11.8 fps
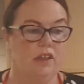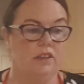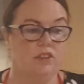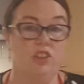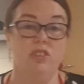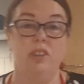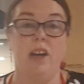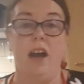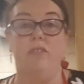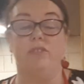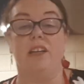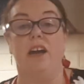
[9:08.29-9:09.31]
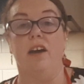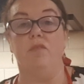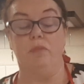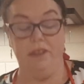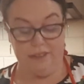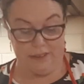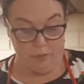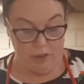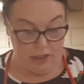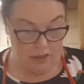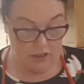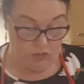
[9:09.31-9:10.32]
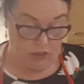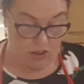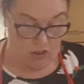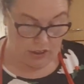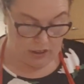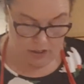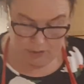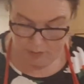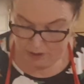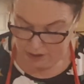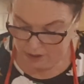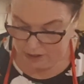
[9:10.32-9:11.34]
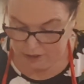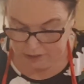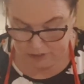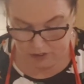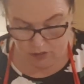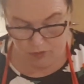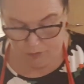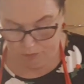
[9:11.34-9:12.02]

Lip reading: So you don't have to have mincemeat if you like them. So